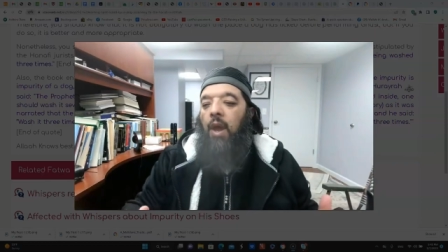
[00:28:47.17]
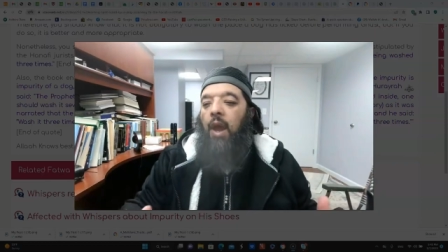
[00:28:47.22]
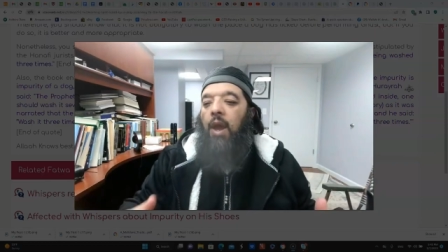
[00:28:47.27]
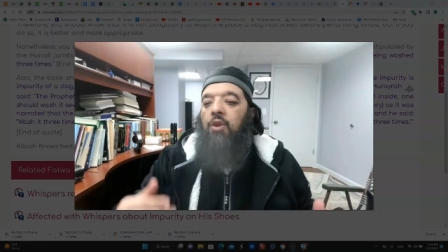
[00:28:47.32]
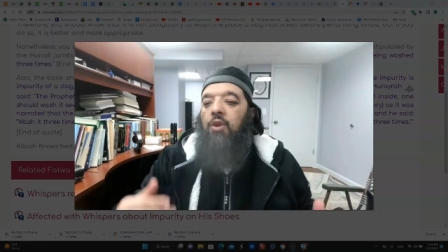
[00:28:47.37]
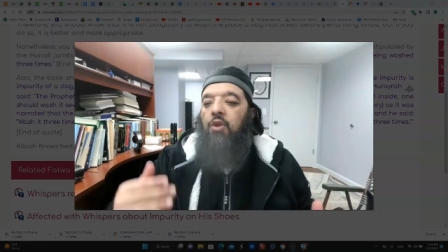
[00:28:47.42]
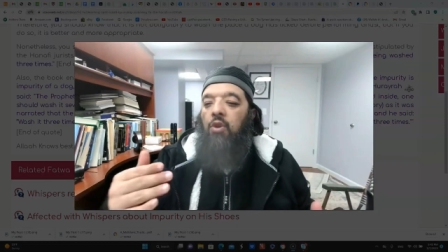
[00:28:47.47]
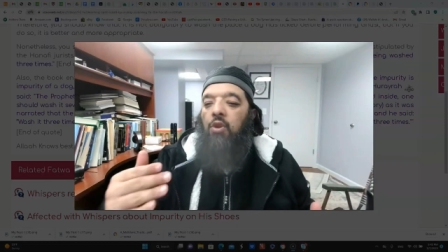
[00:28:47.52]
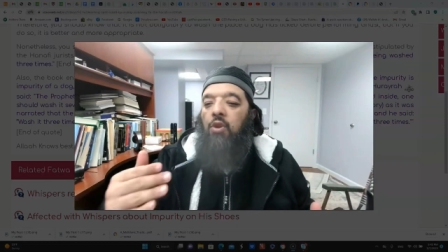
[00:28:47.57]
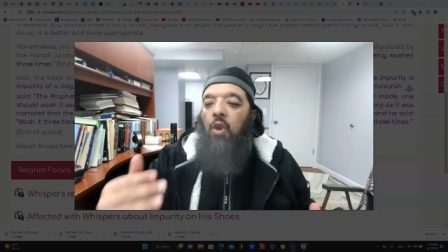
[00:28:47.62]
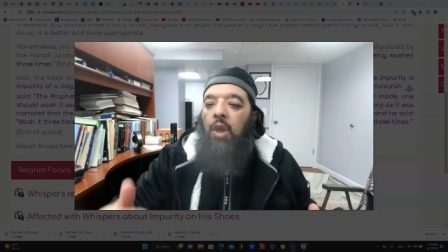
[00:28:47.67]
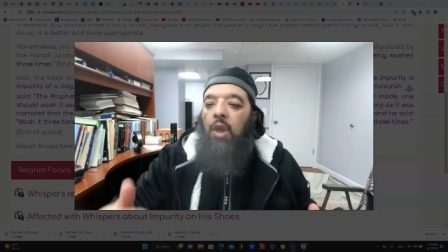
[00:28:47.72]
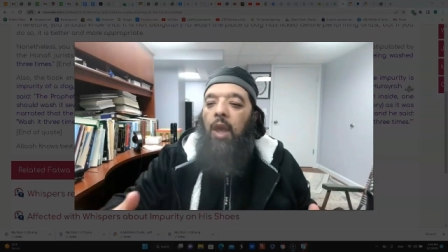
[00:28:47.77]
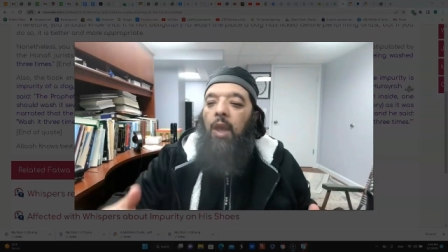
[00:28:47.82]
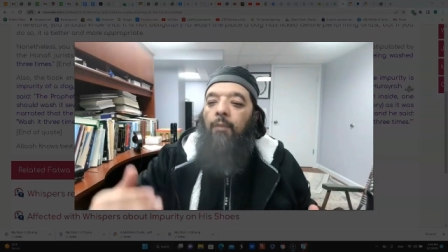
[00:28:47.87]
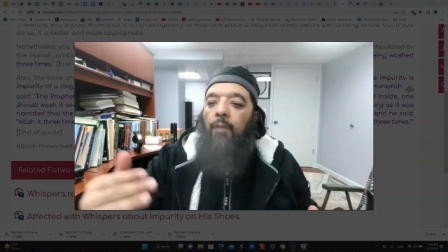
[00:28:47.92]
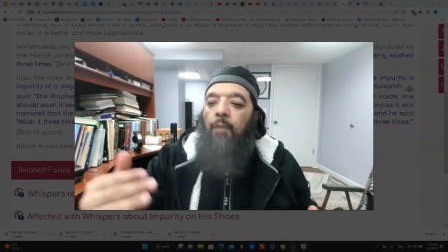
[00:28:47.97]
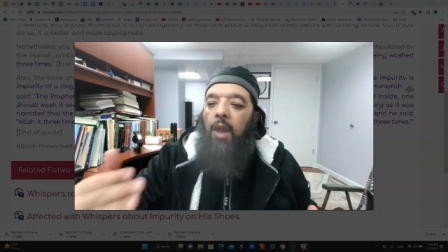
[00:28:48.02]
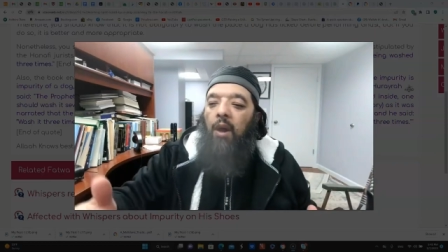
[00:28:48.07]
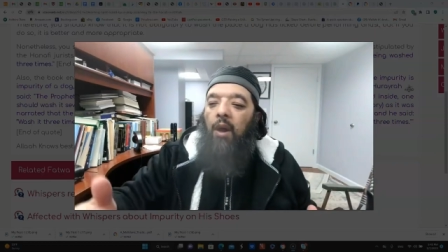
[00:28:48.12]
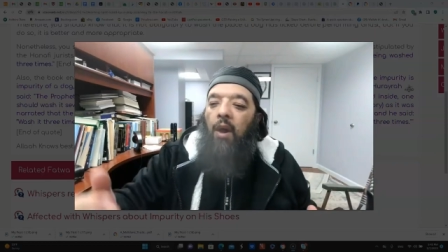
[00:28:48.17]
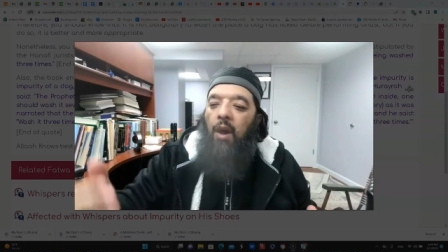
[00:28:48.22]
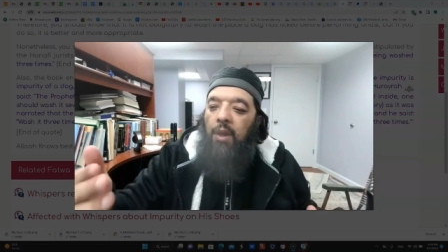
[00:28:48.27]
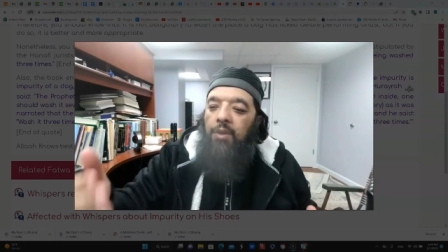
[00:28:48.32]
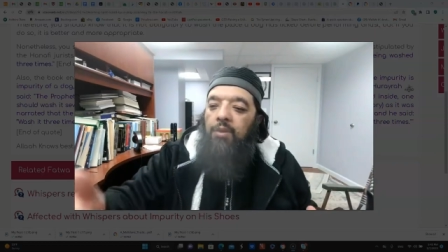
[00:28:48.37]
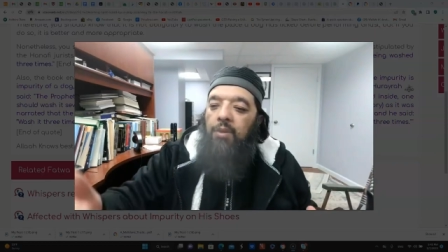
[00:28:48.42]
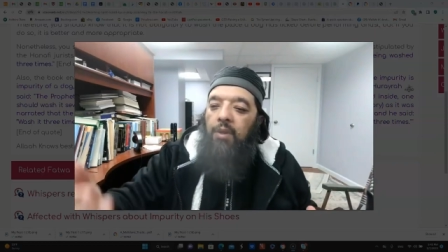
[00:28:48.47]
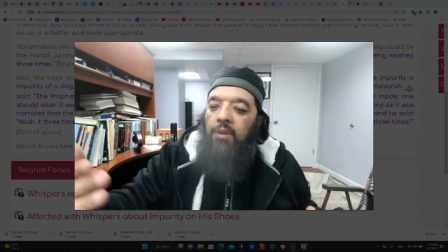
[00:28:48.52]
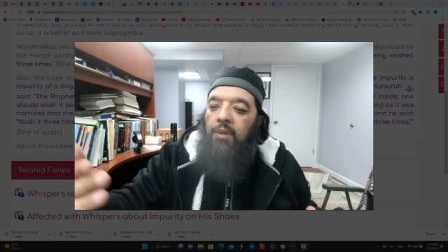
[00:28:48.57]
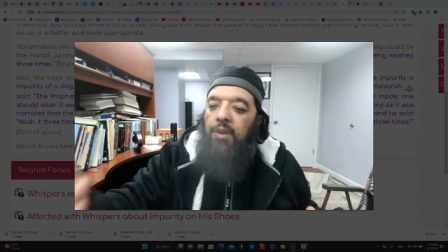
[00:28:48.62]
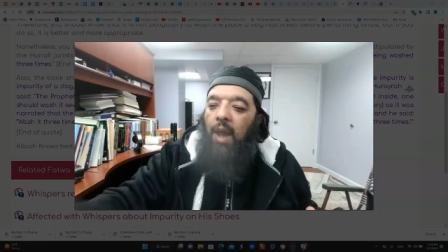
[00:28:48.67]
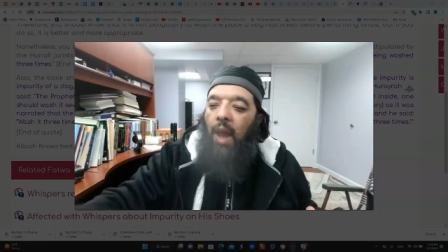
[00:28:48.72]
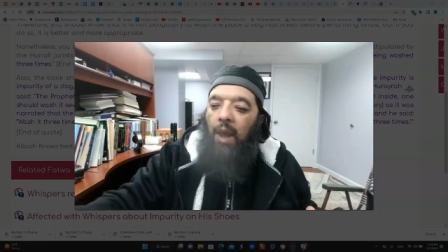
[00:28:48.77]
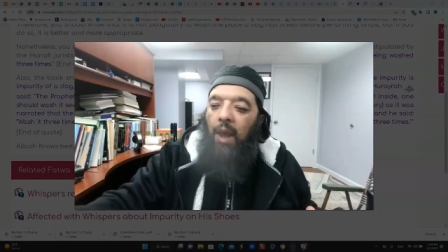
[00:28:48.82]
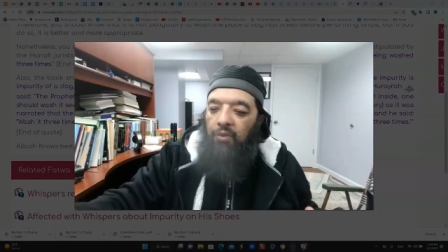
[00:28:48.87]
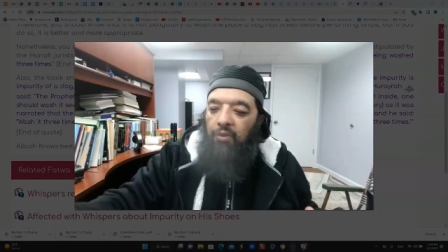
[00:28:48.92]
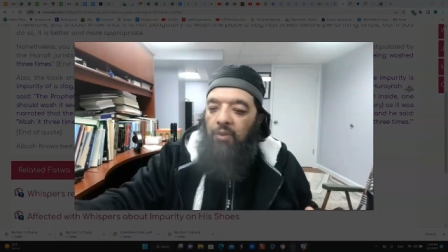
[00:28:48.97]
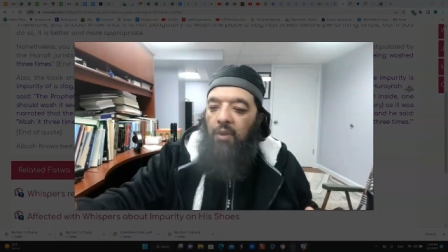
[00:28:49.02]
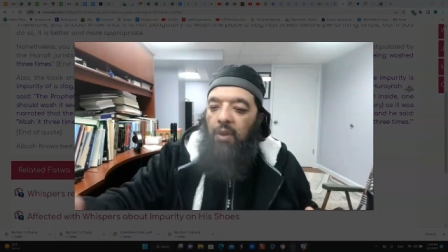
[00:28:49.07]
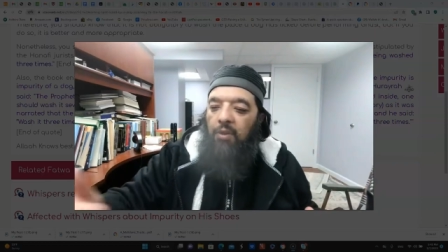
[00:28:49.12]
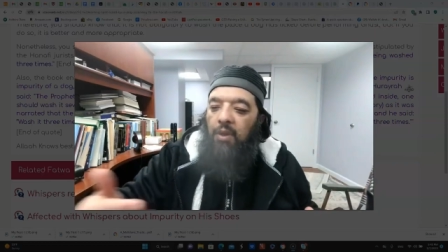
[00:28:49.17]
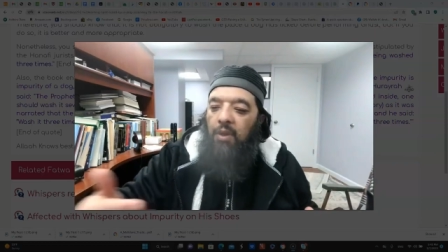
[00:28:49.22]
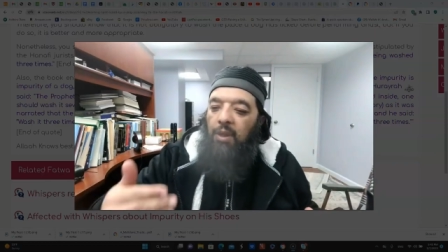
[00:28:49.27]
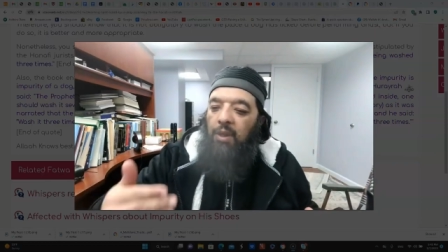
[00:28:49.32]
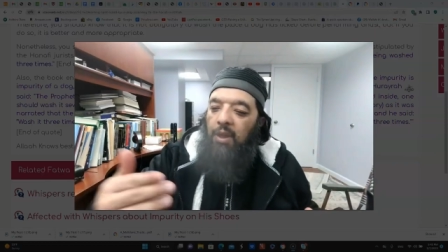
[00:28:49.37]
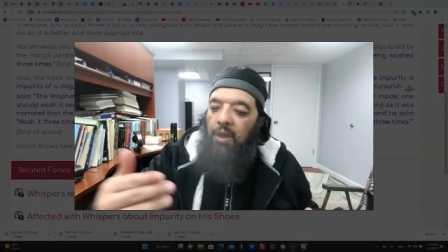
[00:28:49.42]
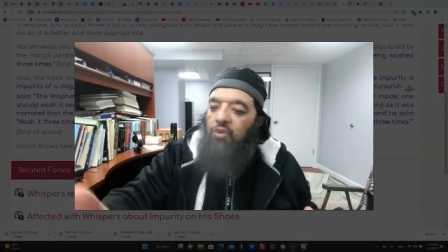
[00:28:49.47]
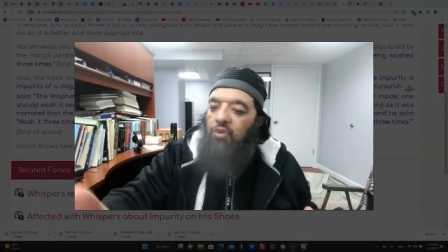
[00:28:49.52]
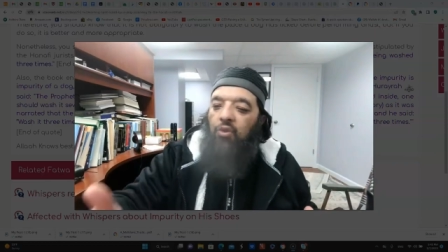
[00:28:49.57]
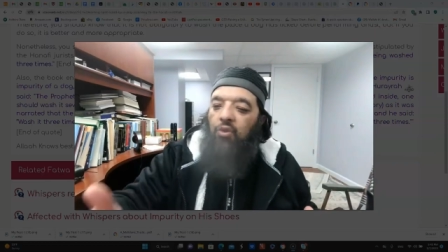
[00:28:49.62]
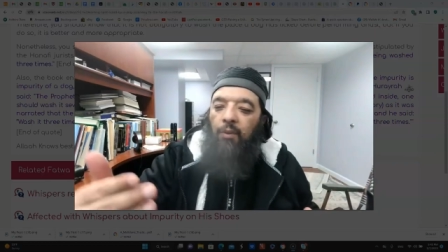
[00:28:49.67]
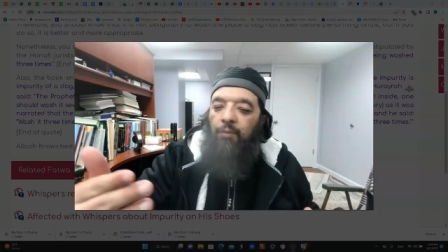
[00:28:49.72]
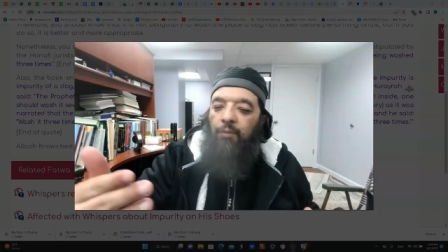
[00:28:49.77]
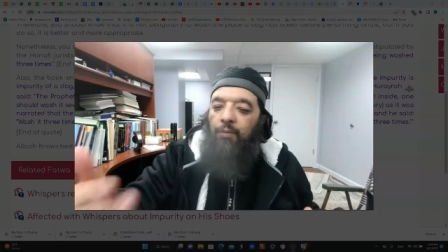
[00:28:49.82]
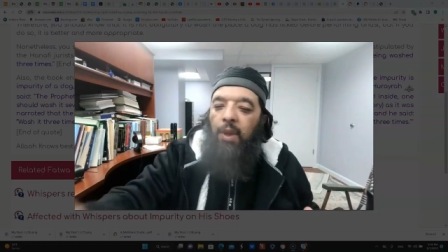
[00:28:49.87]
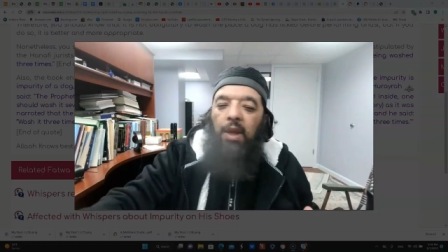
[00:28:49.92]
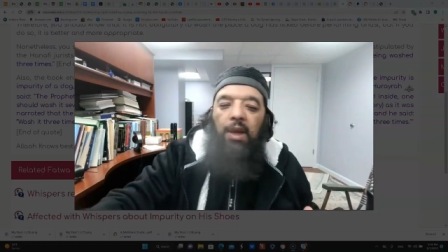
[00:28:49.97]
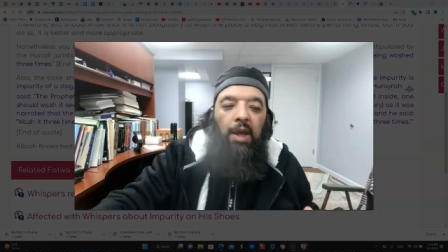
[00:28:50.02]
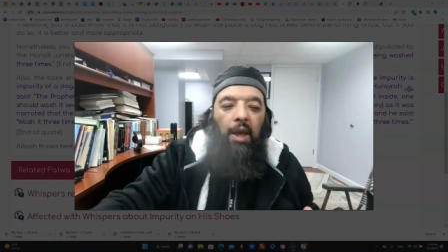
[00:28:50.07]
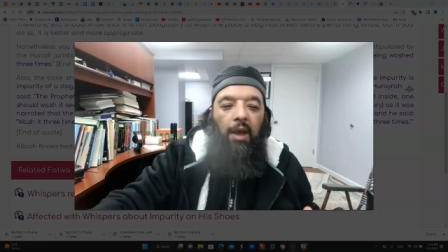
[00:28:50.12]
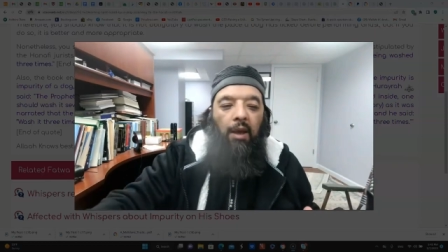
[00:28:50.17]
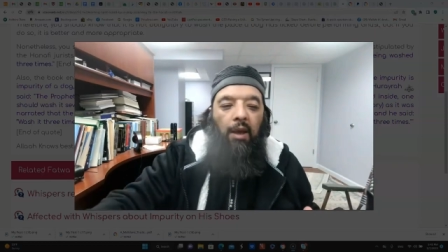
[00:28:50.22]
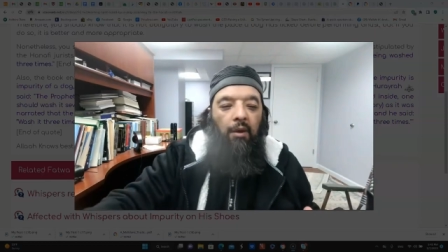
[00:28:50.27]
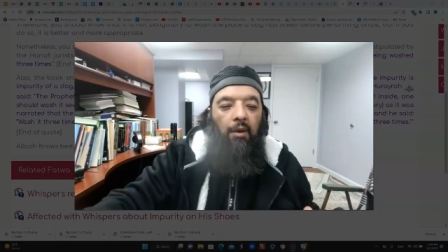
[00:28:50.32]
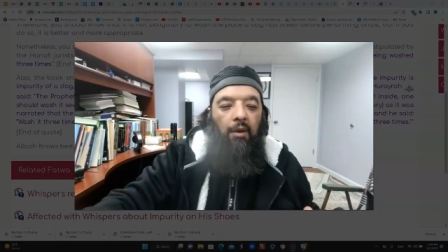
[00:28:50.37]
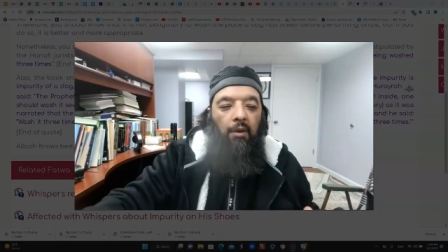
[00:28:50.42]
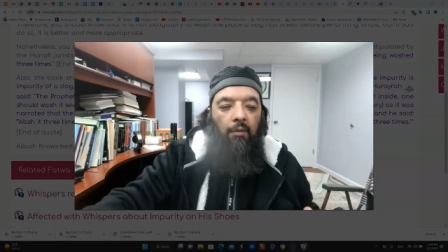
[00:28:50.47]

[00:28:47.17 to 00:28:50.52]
And you're looking beyond the text, the literal meaning.